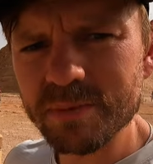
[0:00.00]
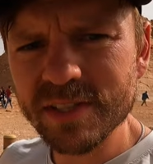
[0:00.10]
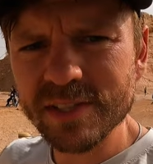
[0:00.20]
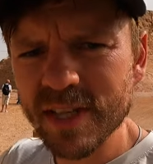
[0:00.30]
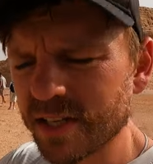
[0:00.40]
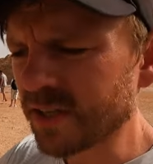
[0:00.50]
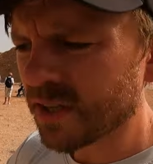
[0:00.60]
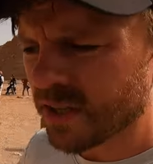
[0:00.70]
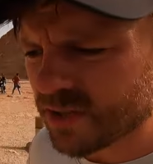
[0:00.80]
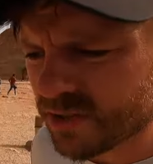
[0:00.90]
Ramesses the
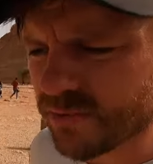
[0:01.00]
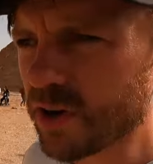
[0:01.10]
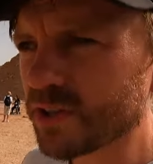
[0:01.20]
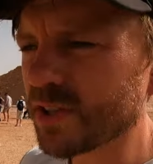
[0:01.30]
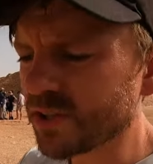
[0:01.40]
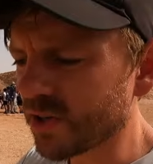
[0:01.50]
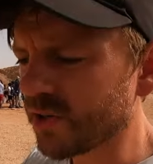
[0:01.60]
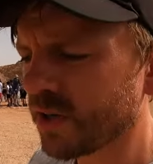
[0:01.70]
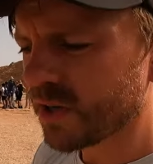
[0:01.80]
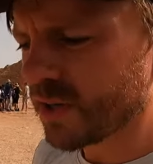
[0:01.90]
Second, devoted
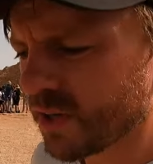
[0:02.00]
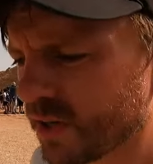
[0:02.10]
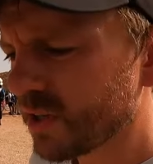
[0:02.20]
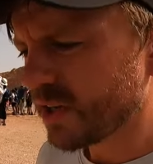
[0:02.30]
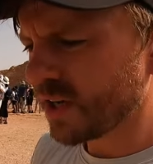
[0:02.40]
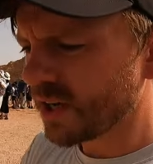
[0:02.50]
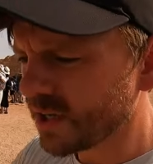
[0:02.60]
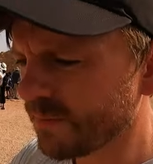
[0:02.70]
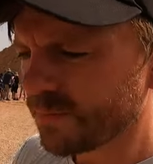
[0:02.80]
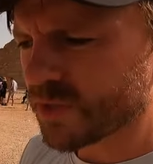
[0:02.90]
to
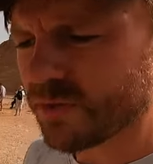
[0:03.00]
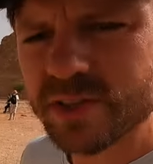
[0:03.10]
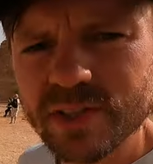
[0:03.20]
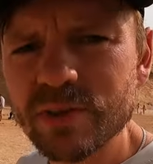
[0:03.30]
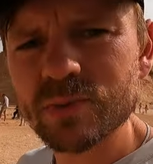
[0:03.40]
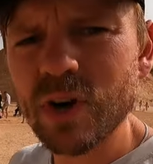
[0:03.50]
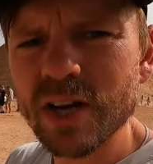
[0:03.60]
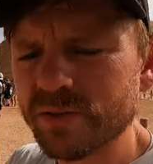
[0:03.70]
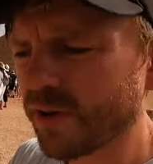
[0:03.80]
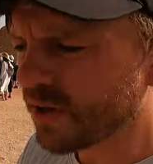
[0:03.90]
Um, devoted to his
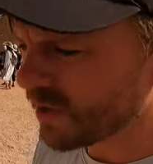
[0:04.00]
wife.